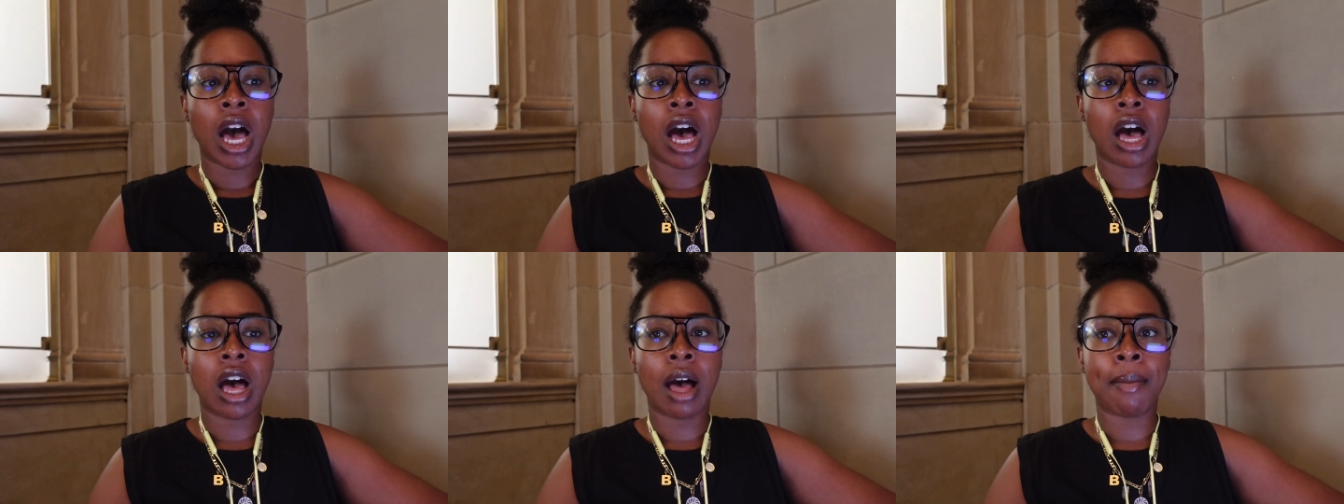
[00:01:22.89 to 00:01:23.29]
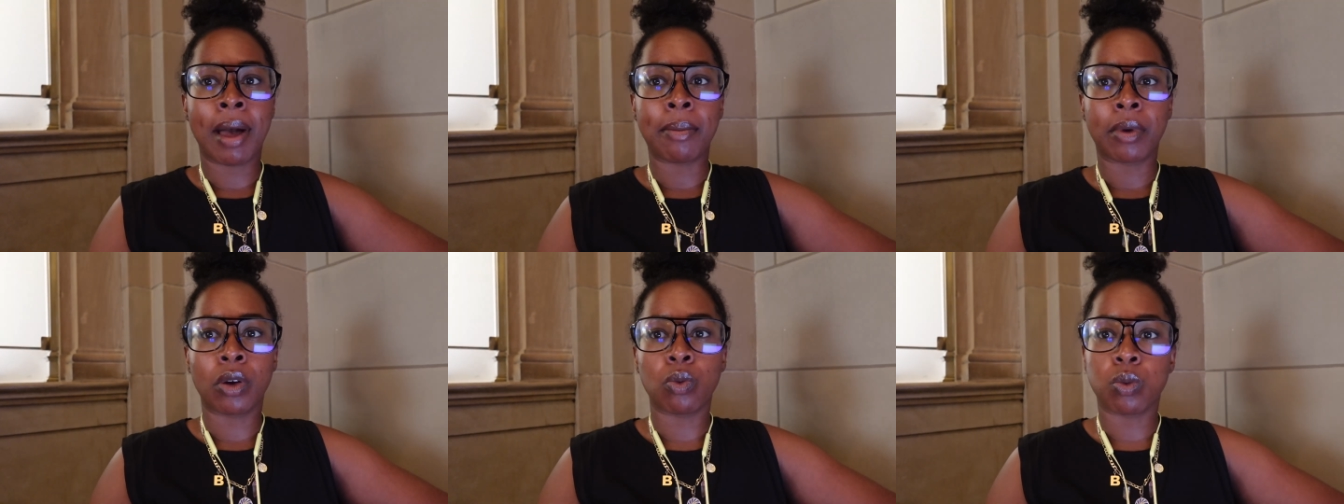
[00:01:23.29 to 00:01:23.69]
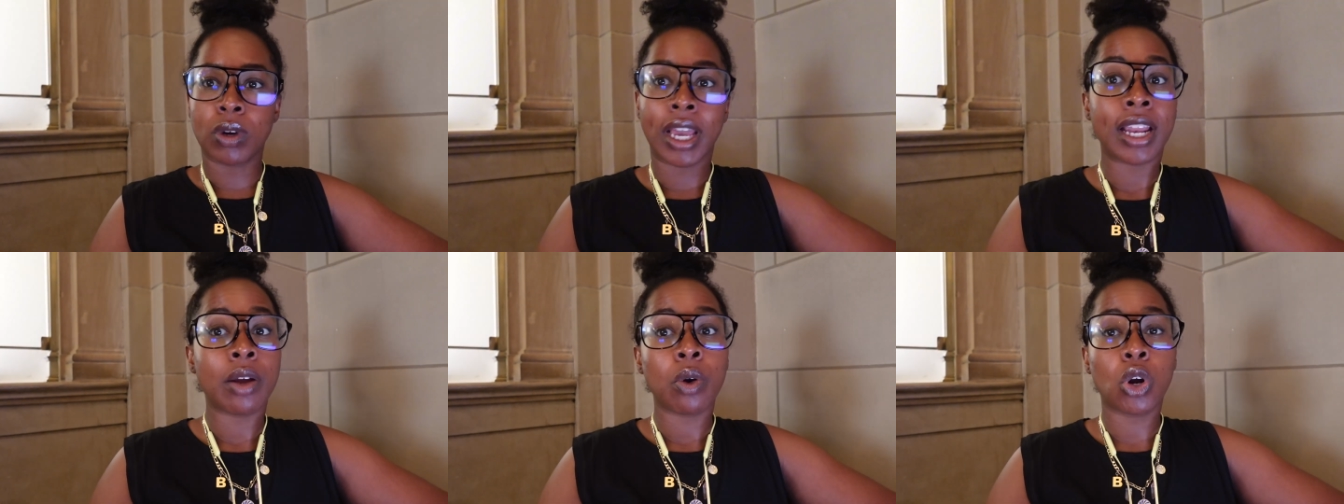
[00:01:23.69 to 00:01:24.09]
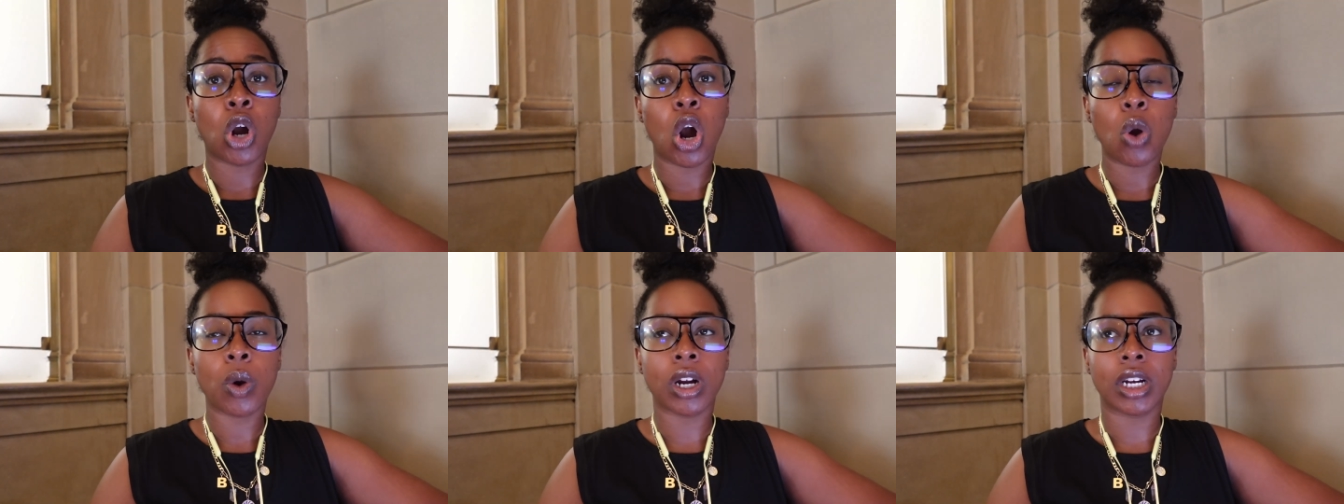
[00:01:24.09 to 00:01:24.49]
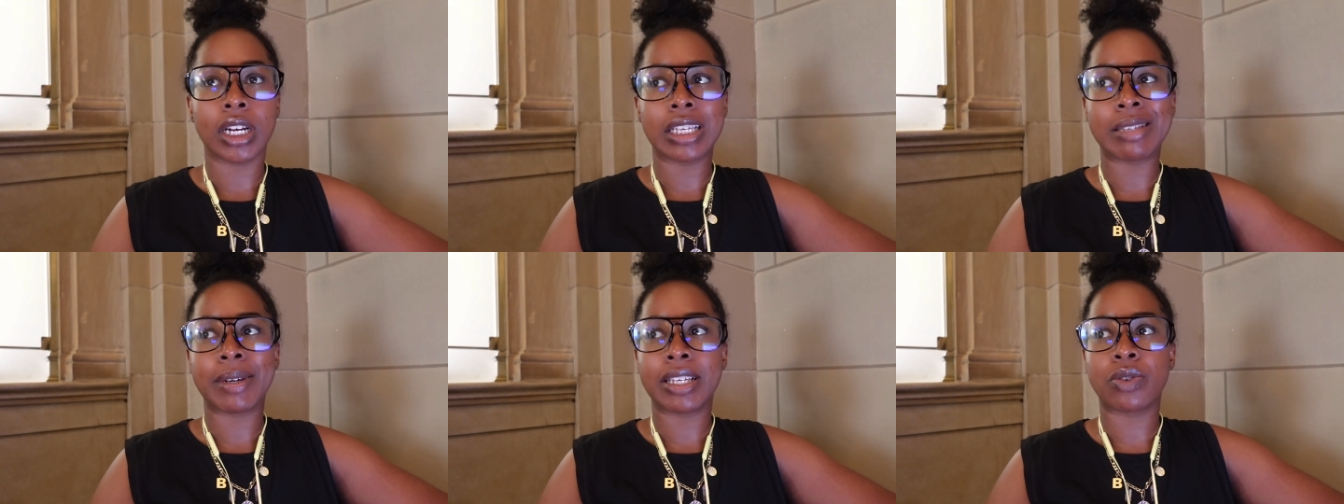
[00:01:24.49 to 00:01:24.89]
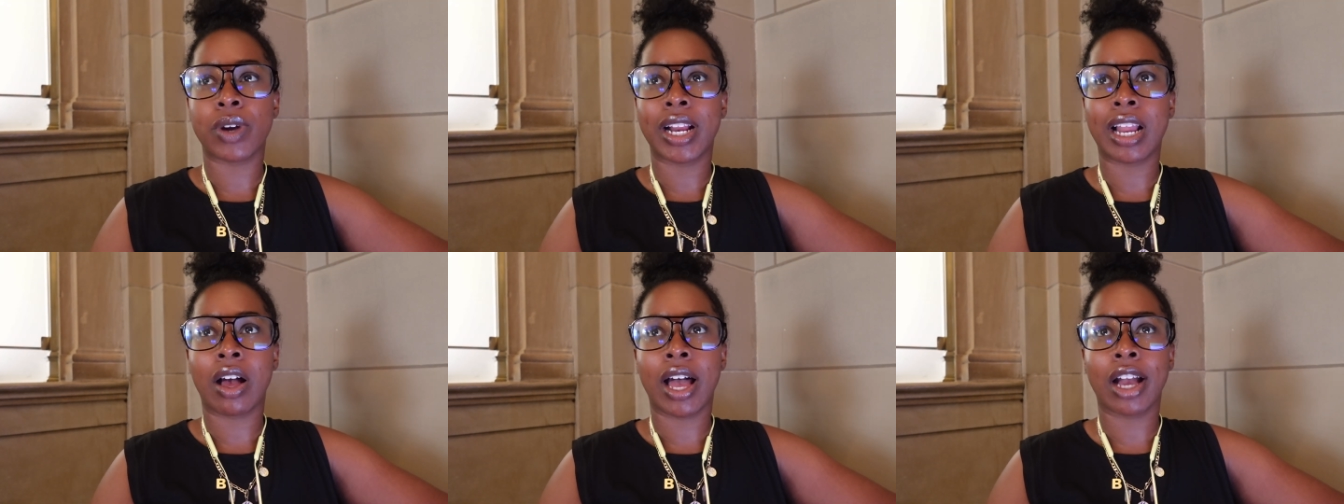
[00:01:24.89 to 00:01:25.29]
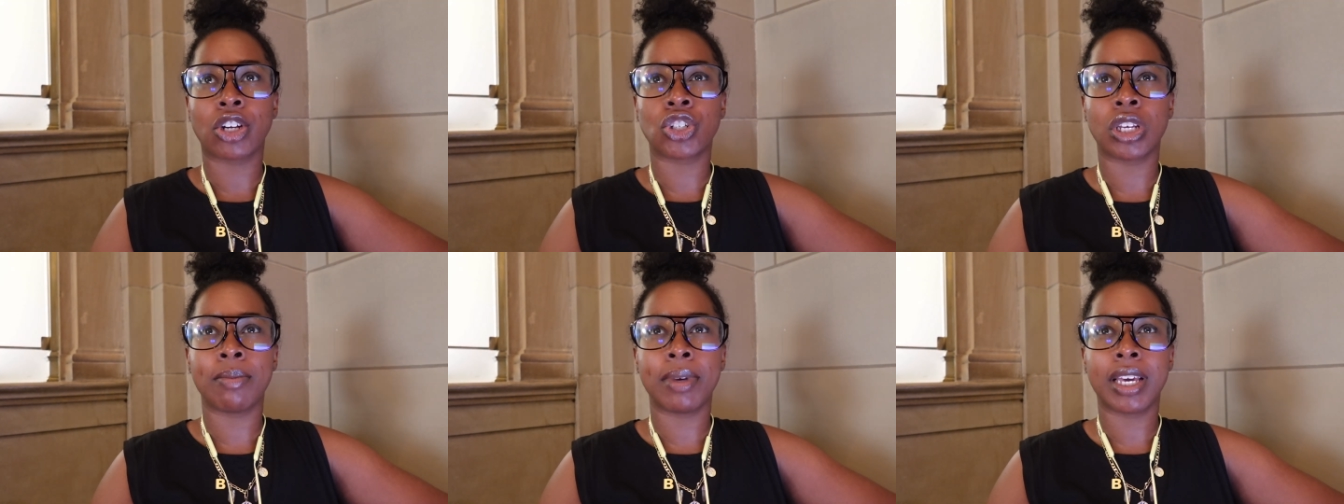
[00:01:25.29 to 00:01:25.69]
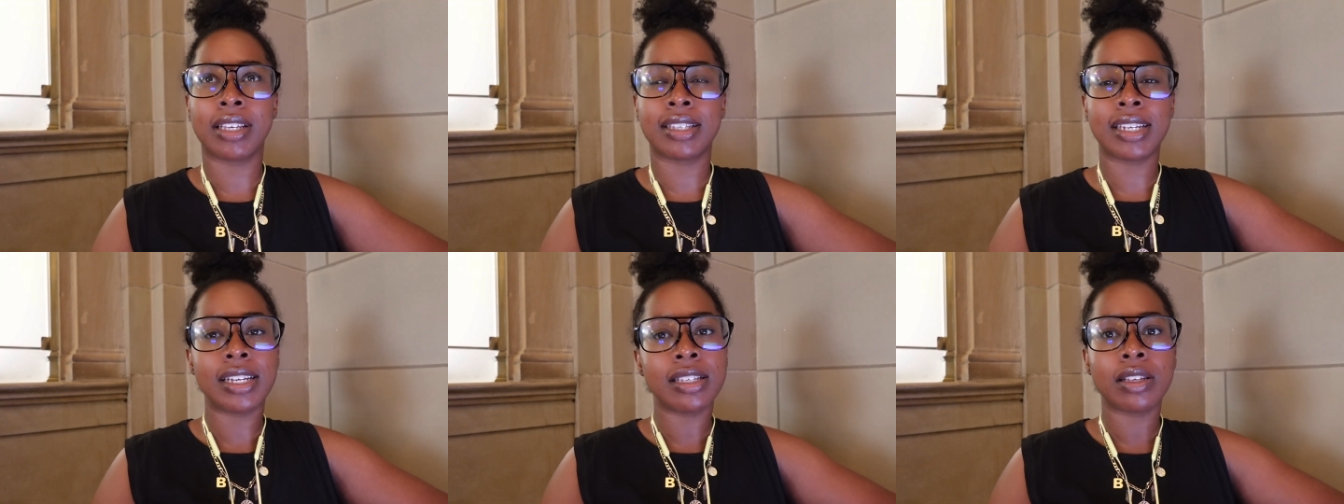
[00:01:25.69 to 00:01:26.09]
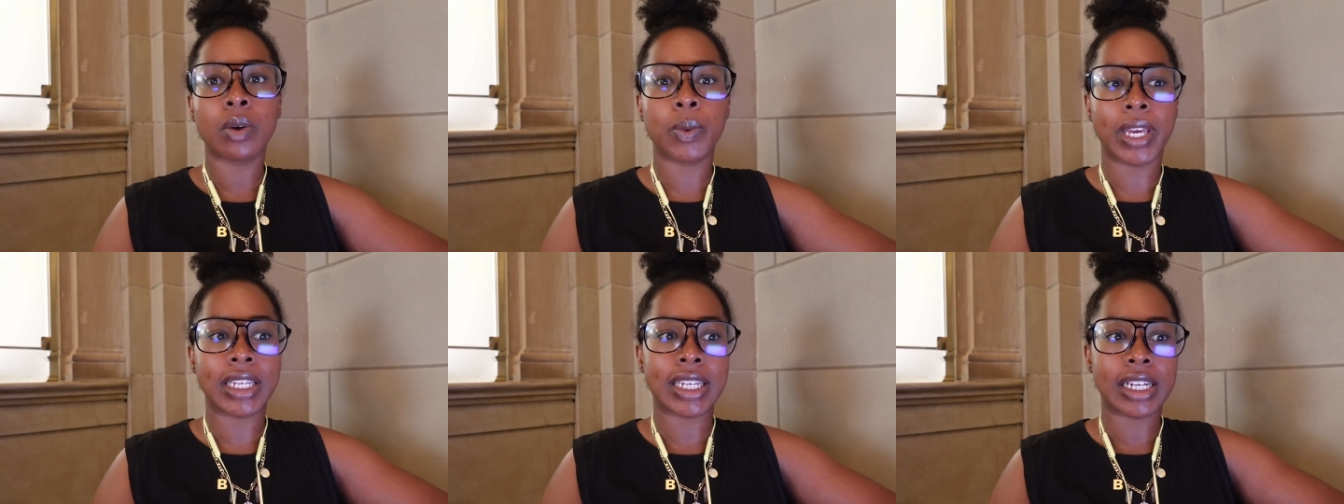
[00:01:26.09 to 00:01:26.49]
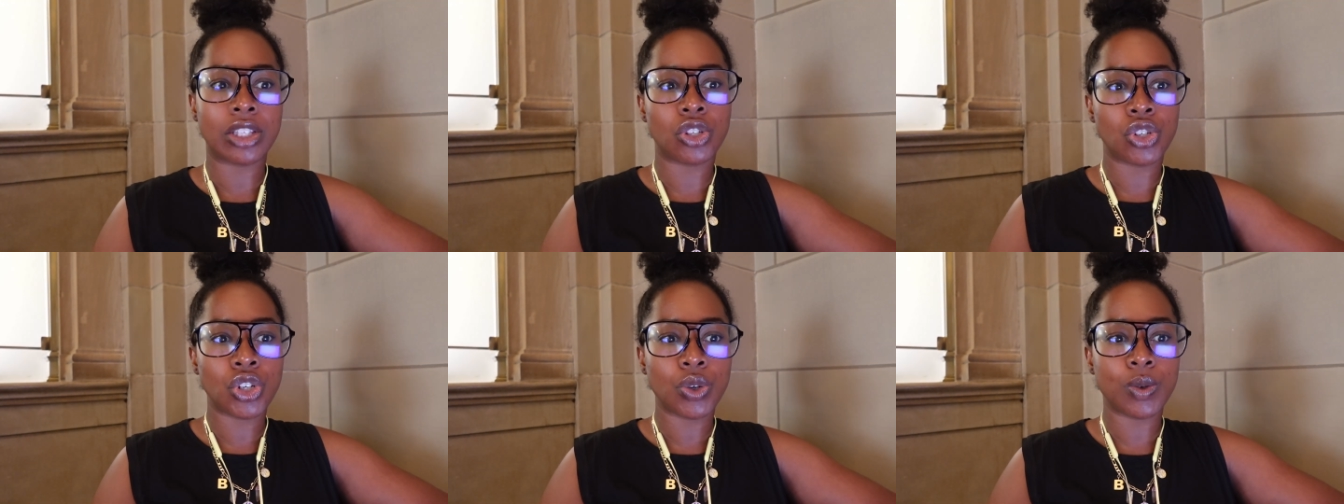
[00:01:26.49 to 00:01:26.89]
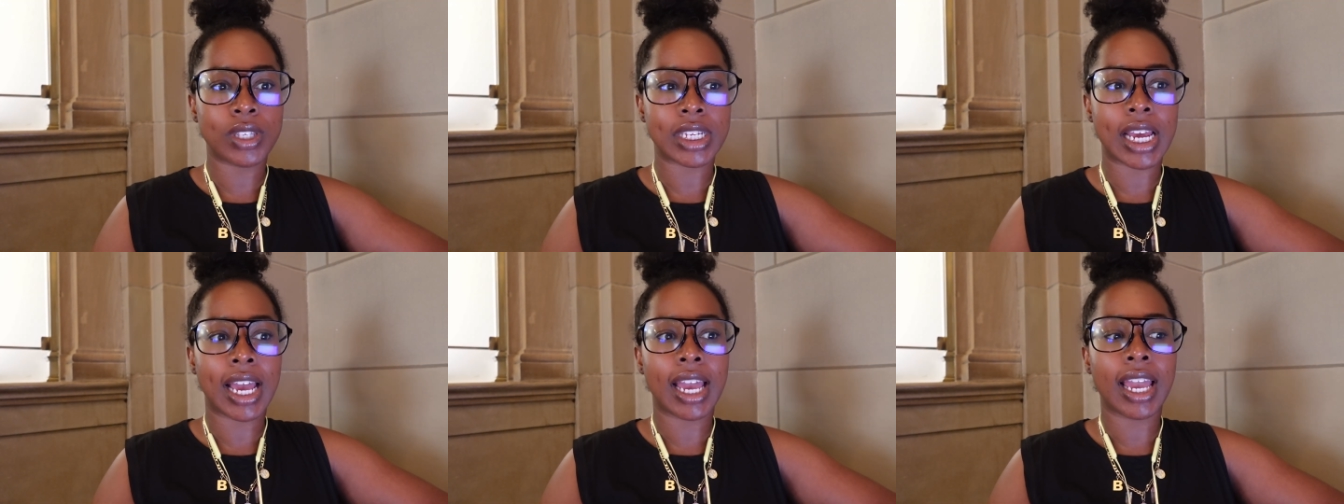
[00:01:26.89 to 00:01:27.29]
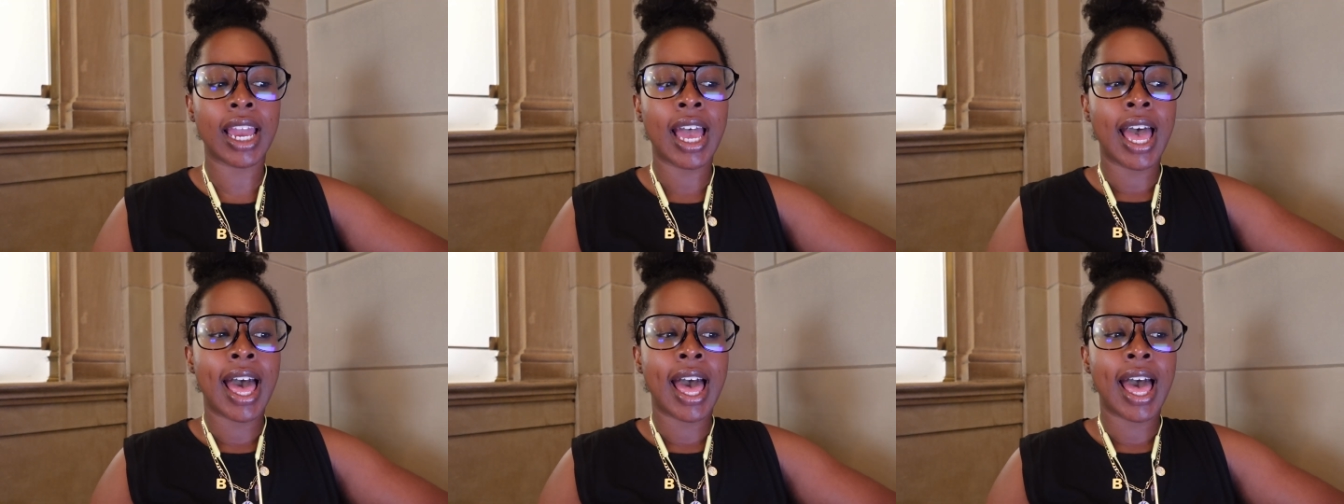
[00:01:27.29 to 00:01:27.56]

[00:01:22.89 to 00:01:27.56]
I'm in a co-working space right now actually because it is a weekday, it's Tuesday.